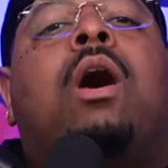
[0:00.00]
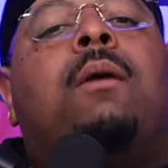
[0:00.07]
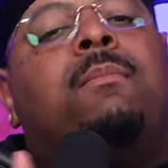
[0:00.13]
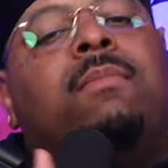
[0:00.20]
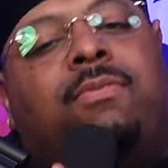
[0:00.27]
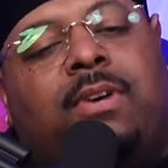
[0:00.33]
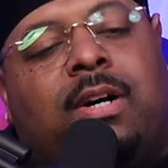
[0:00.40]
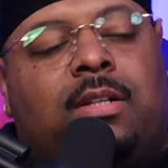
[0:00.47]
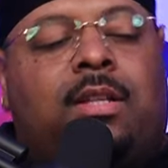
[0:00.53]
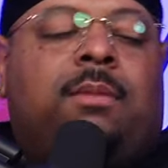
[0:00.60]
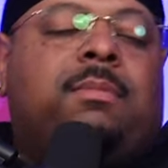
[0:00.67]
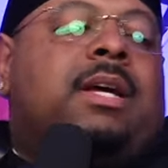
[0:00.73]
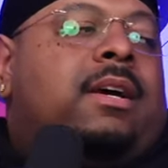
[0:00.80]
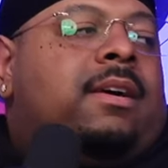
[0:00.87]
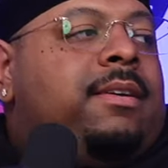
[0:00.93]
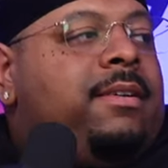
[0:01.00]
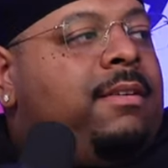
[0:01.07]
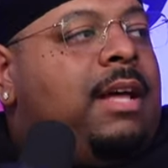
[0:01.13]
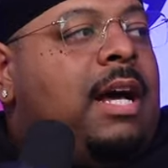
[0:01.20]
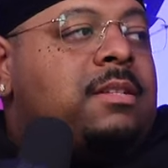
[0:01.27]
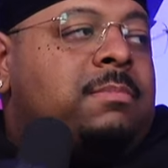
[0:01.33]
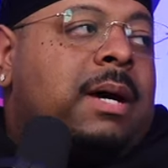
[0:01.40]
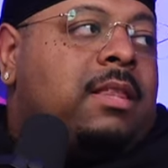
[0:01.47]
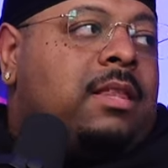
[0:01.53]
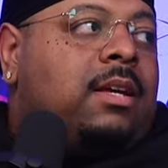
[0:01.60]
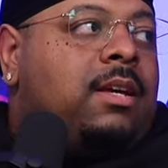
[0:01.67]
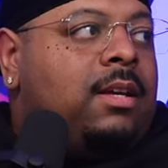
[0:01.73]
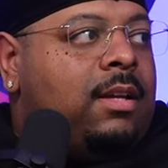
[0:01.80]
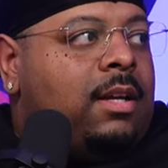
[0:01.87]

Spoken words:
I'm a fucked up nigga. That's my thing.